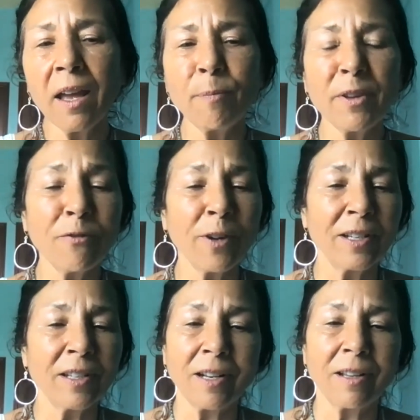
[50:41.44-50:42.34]
I've
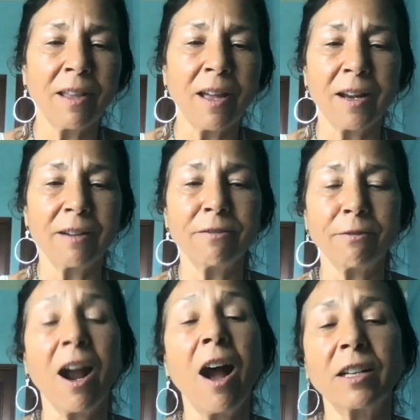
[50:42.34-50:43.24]
befriended a lot of
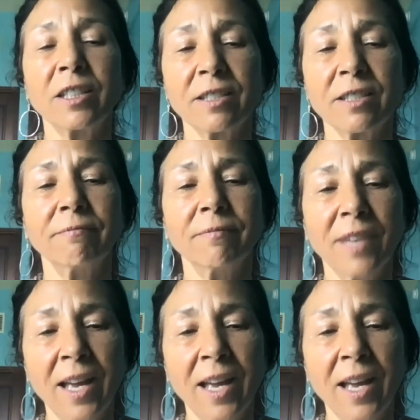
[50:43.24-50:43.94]
rocks,